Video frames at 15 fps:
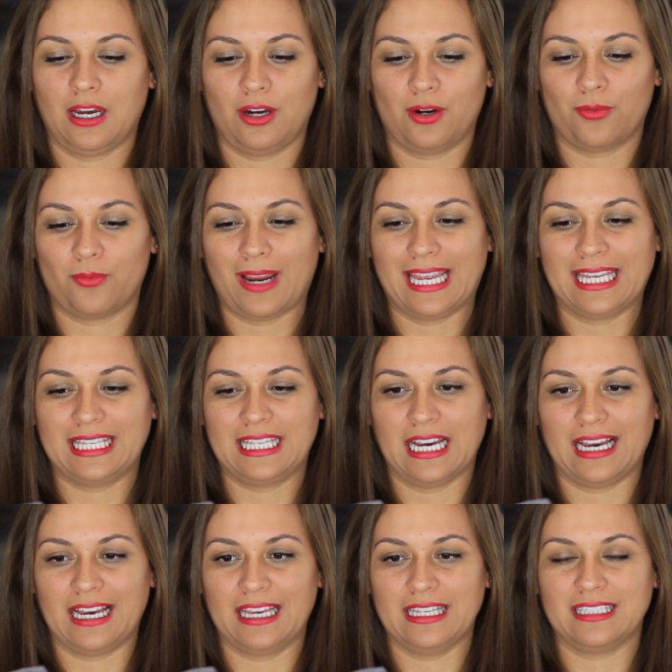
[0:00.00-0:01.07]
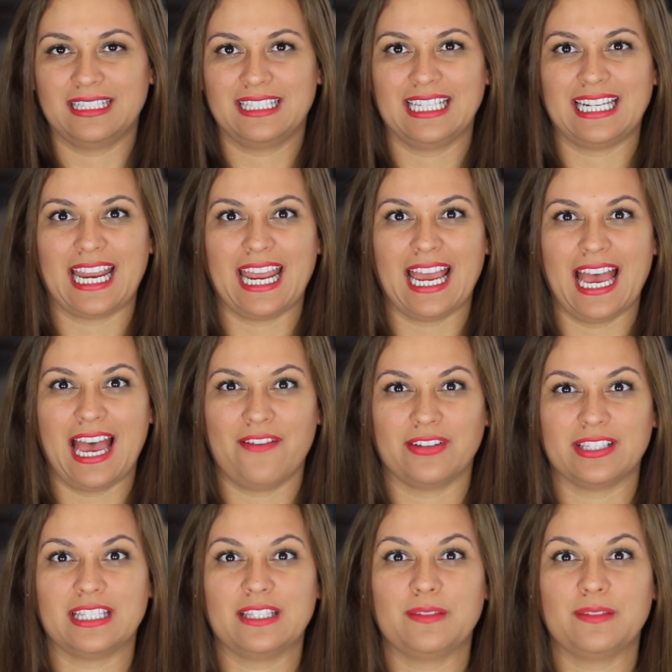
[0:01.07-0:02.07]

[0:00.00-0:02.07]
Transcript: Alright guys, today I have a